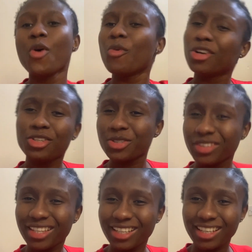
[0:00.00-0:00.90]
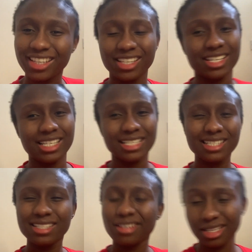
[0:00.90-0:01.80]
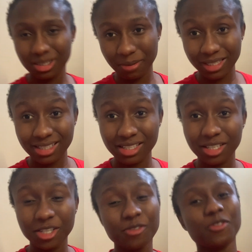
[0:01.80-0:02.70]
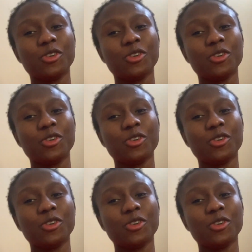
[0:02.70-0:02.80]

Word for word: what do you think is it expensive